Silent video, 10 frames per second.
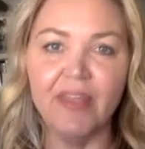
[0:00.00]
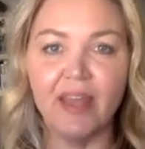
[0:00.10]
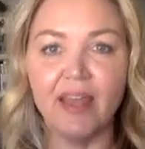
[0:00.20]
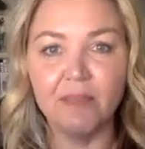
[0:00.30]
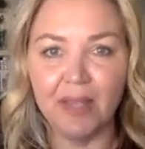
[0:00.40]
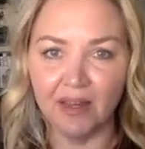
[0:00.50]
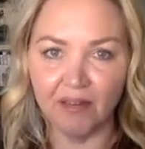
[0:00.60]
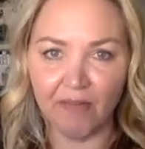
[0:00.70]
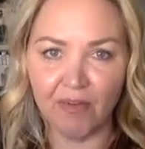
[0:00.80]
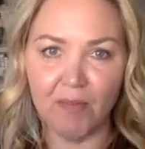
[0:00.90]
And at the beginning
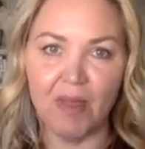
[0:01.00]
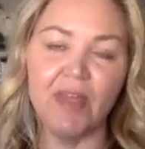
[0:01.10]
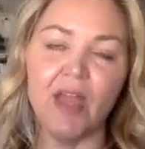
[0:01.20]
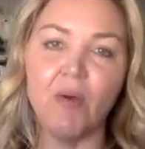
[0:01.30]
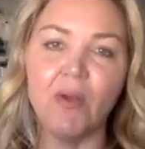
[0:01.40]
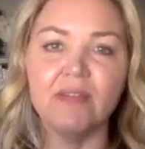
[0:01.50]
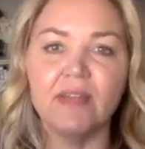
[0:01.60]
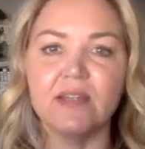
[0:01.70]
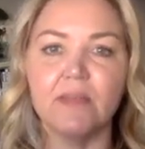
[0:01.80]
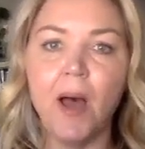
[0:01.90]
of every month, I always
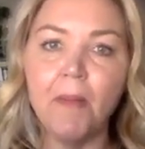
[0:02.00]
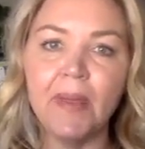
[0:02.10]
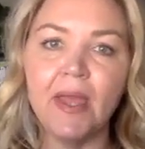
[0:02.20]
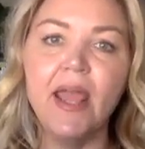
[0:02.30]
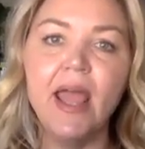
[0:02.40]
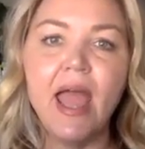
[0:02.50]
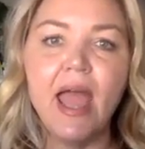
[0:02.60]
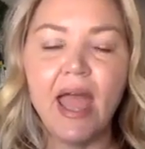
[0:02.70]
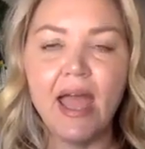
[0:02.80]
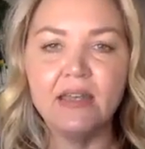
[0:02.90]
like to pop in
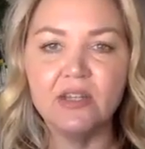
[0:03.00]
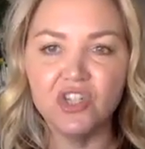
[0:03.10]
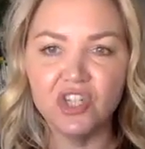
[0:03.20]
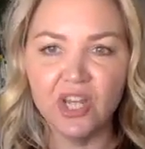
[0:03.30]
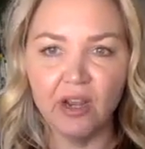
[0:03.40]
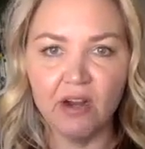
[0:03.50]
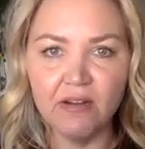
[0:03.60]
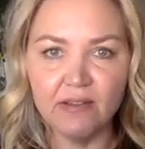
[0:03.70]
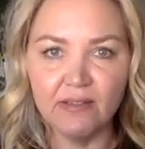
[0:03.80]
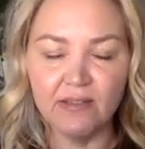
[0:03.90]
and
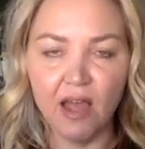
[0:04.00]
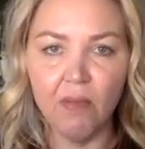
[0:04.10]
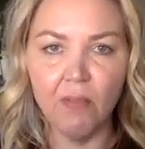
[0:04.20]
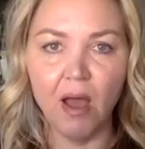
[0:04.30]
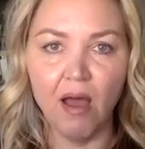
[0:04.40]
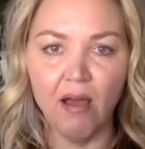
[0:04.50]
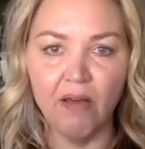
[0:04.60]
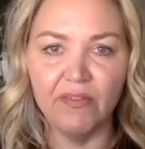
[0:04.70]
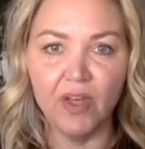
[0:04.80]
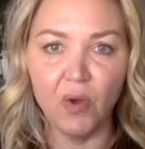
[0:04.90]
share some
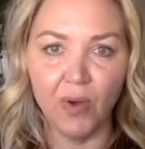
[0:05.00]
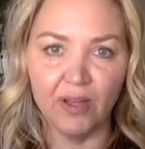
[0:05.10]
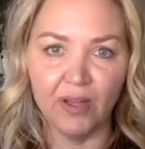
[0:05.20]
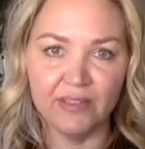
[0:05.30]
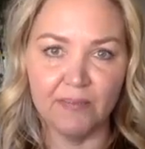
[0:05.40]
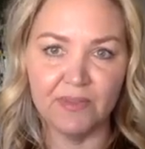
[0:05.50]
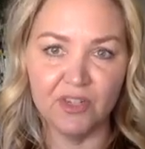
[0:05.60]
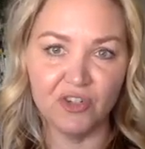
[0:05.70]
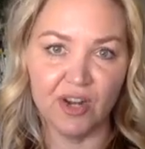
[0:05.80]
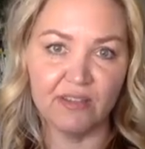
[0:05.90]
of the oil tips
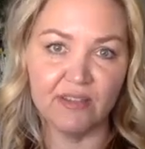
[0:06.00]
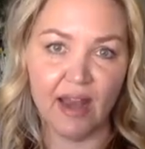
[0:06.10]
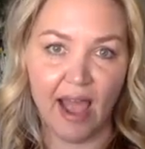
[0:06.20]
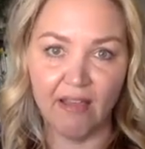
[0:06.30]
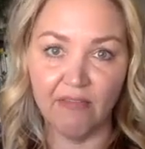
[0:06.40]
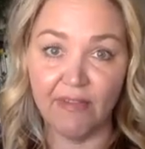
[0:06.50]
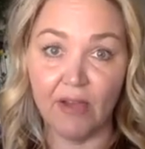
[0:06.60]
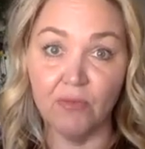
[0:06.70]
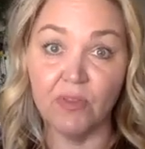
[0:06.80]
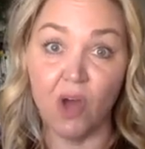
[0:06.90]
and tricks that I have
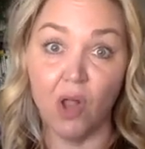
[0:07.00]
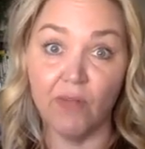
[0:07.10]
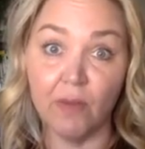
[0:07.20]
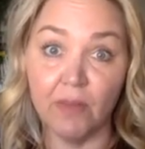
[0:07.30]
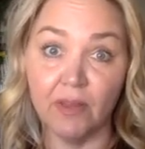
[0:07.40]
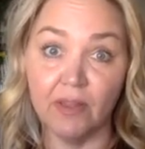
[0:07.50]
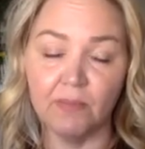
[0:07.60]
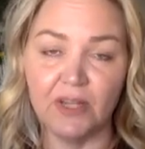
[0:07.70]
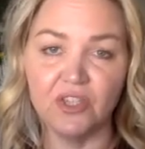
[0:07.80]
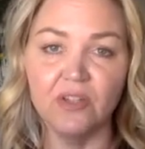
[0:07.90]
found with all of our monthly
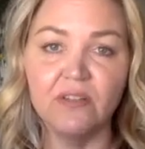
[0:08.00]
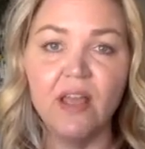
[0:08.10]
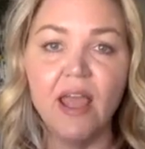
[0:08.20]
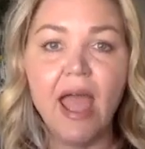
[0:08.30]
specials,